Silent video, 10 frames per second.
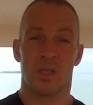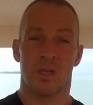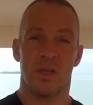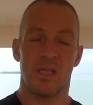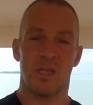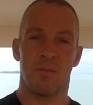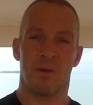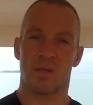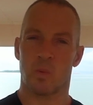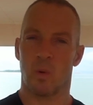So these two
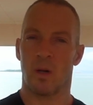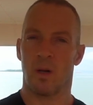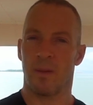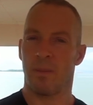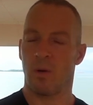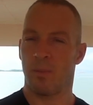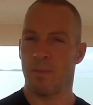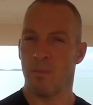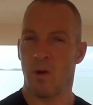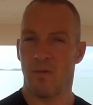muscles, while they might not be
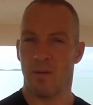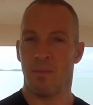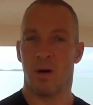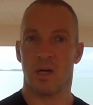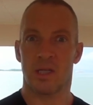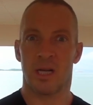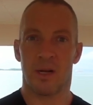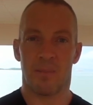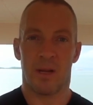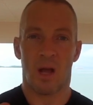moving much, they can
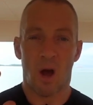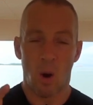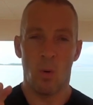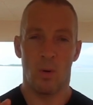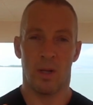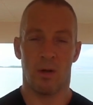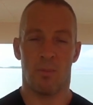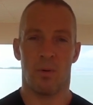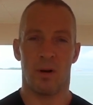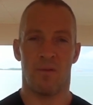be holding your
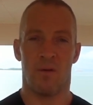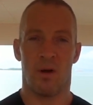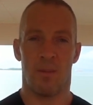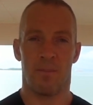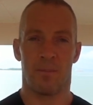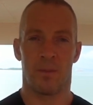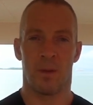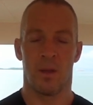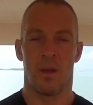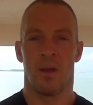body firm.
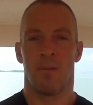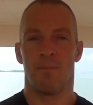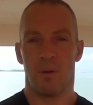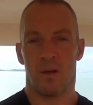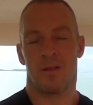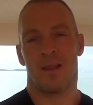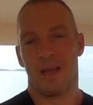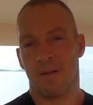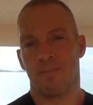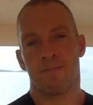But
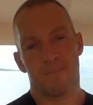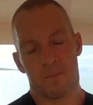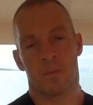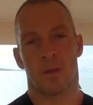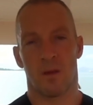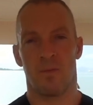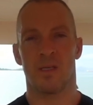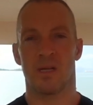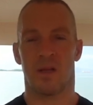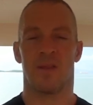then, if we
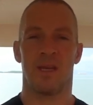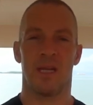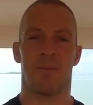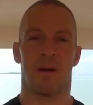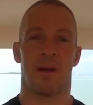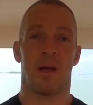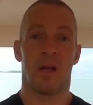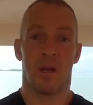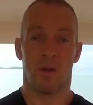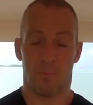start thinking about that,
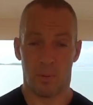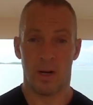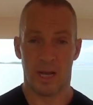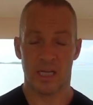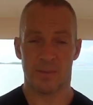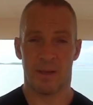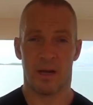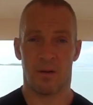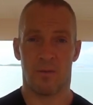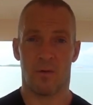your body has to be
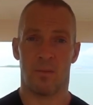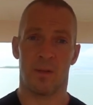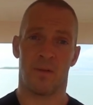held firm.